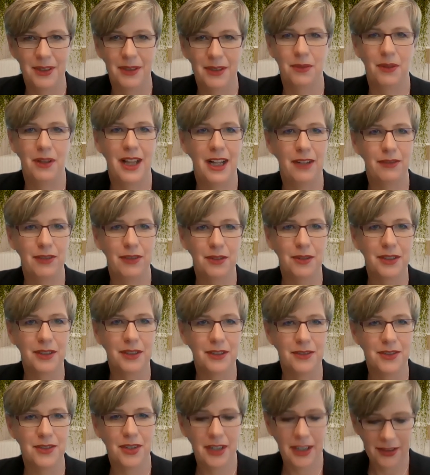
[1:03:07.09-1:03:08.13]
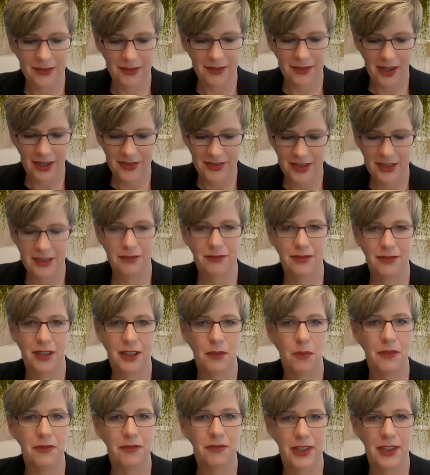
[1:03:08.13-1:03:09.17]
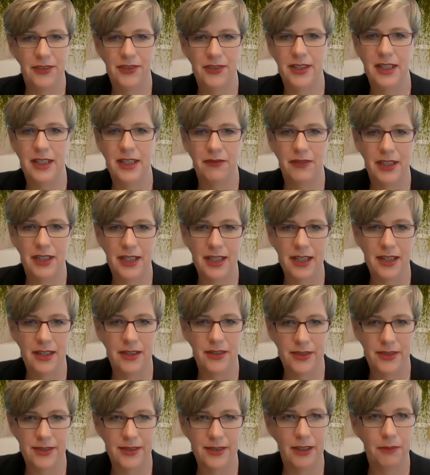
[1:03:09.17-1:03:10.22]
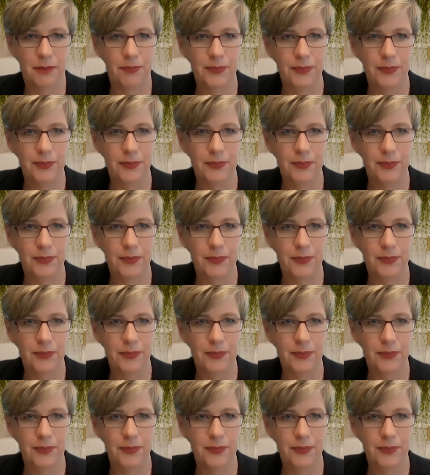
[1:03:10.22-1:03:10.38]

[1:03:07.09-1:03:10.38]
we'll have a look and try and identify what funding, if any, has